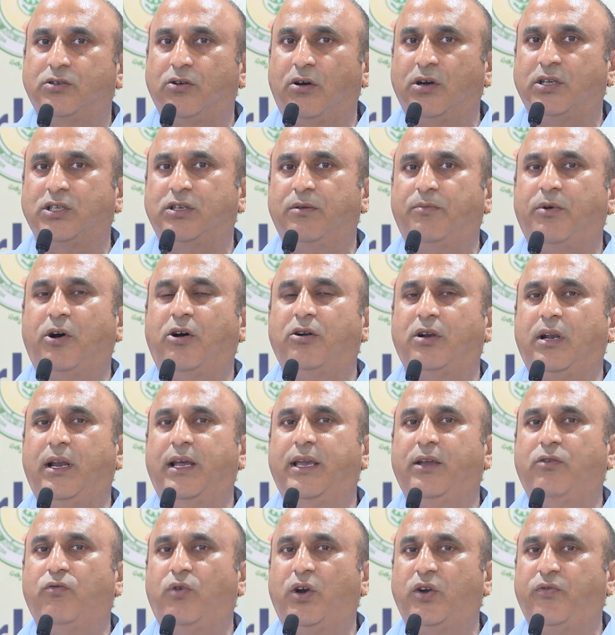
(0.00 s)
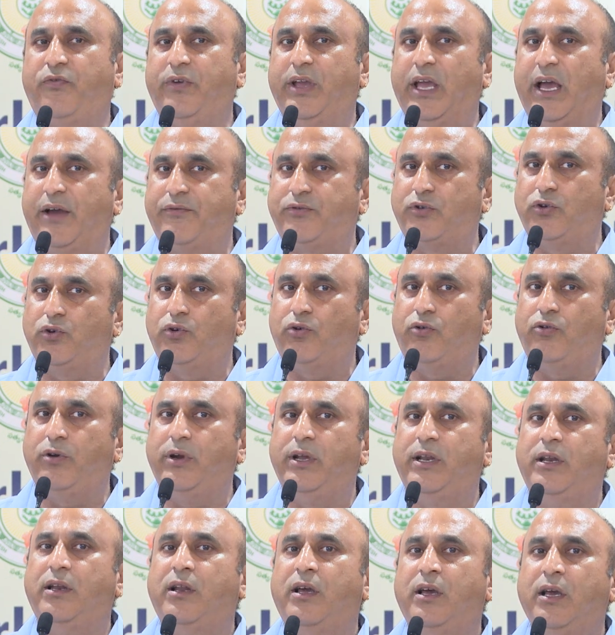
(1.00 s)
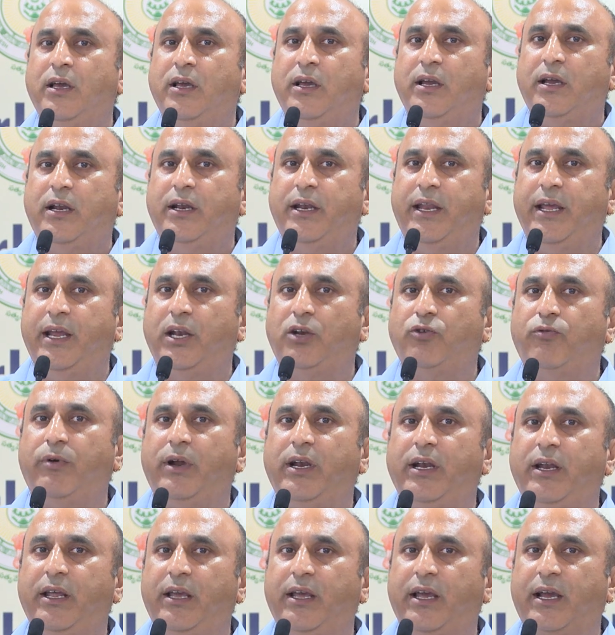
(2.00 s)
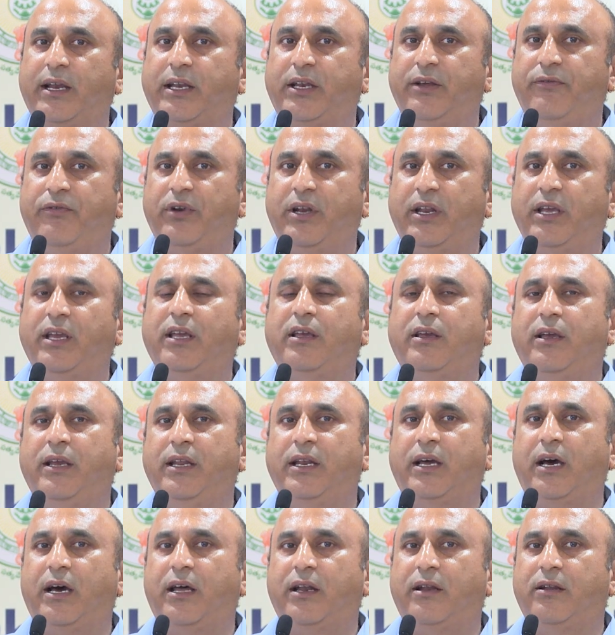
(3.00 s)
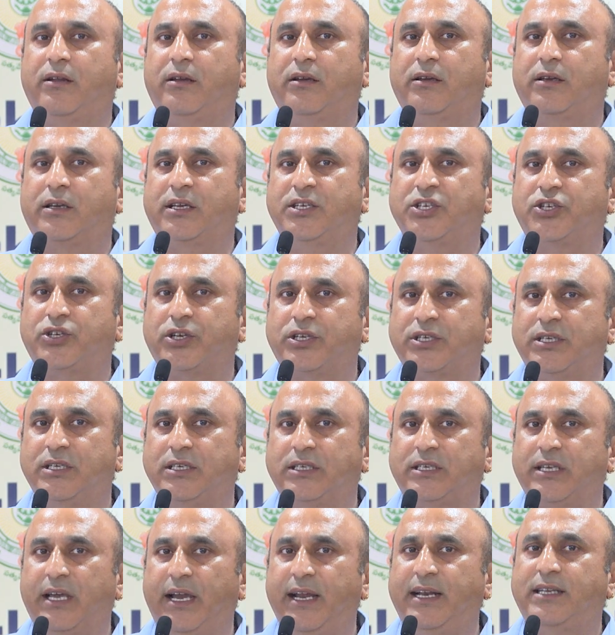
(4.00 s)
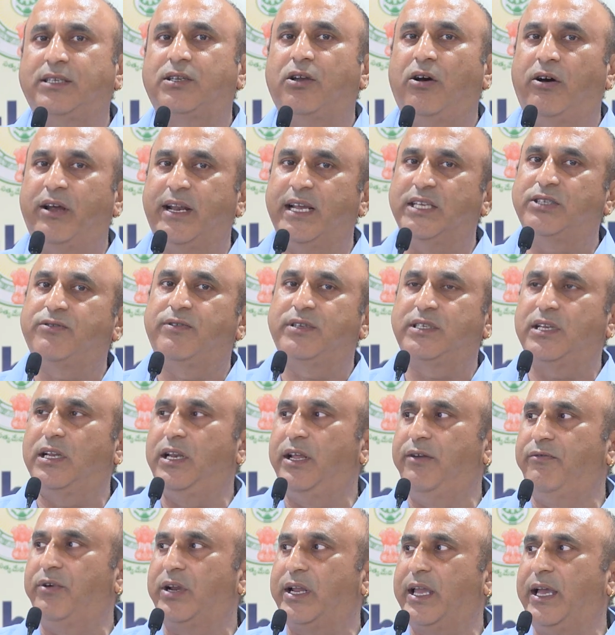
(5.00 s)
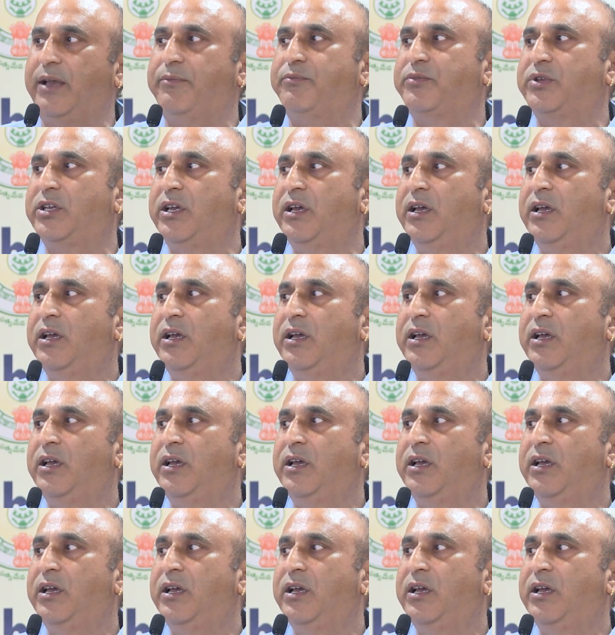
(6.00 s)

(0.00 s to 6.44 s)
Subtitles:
talks about like what we have to do in day-to-day activity in our construction sites or as well as a labor camps,